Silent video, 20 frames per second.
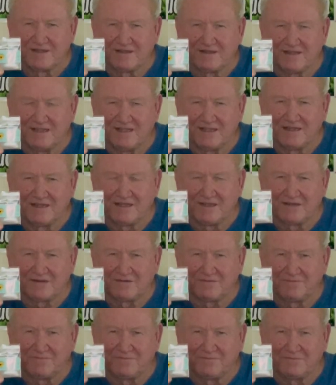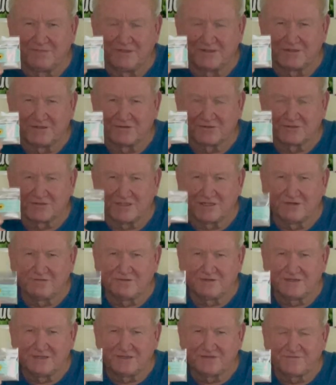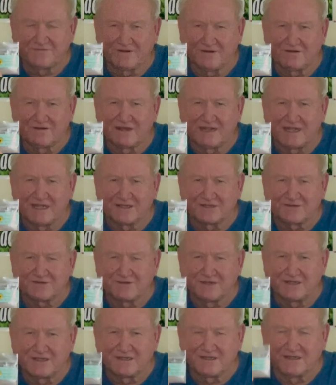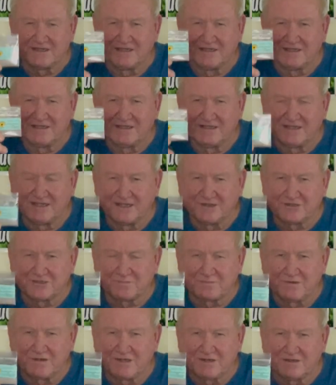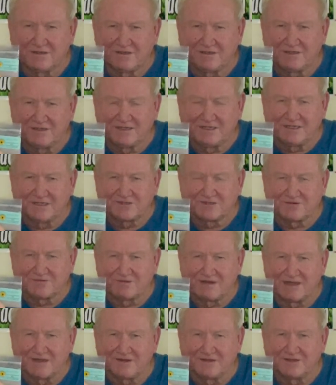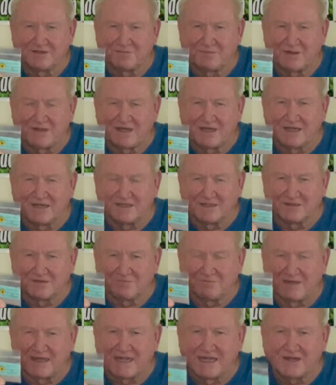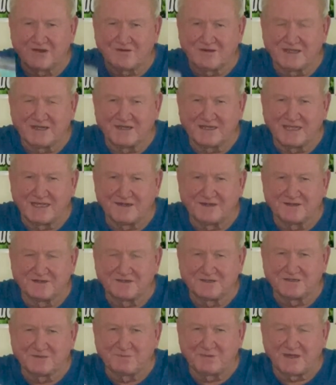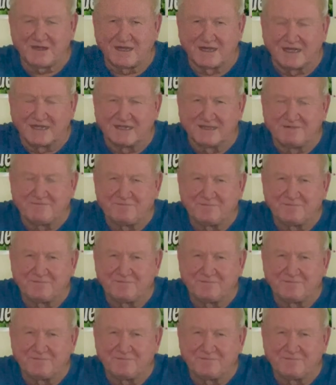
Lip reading: Then they'll put their slow release fertilizer in and sprinkle a little of this around in the pot. It'll migrate down into the pot.